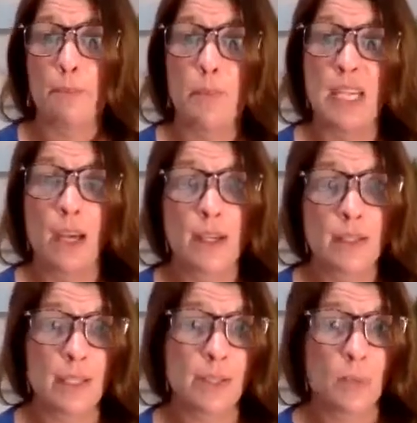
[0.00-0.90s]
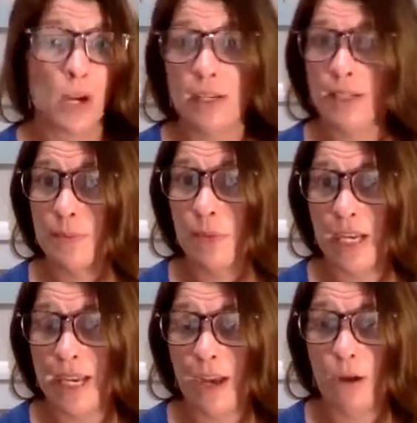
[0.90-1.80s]
because these products
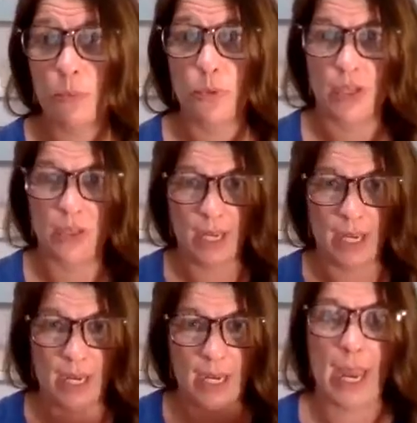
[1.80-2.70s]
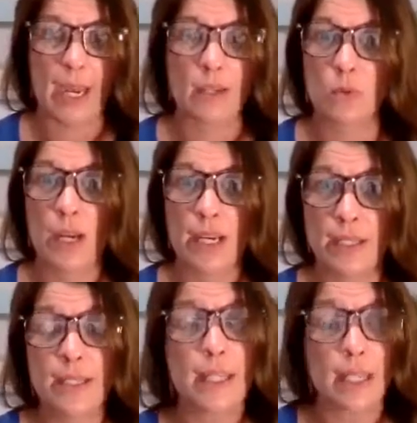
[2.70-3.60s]
might help with X, Y,
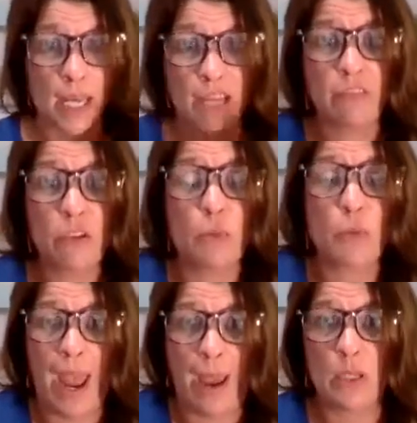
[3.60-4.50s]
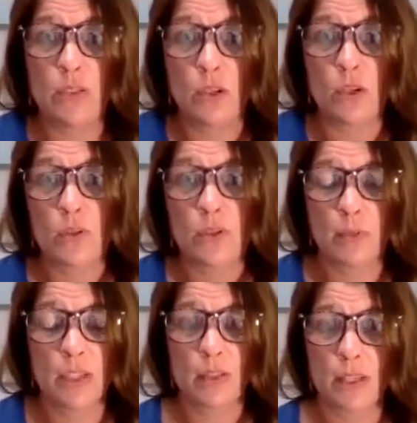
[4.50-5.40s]
and Z, if you happen to know
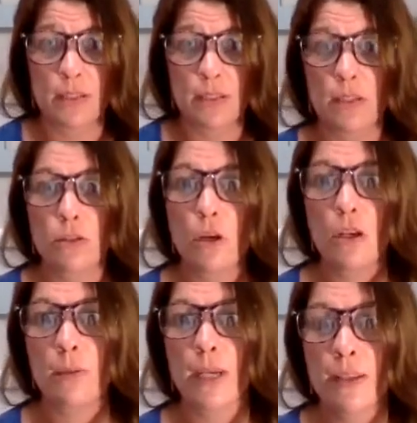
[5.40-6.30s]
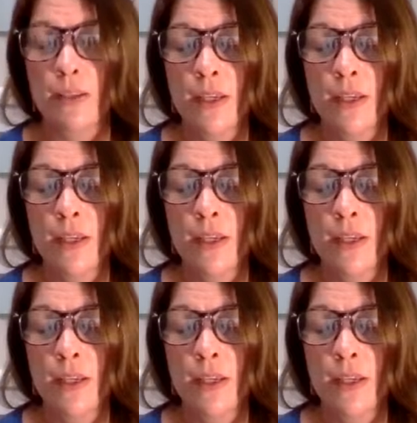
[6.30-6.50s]
some of the things that they struggle with.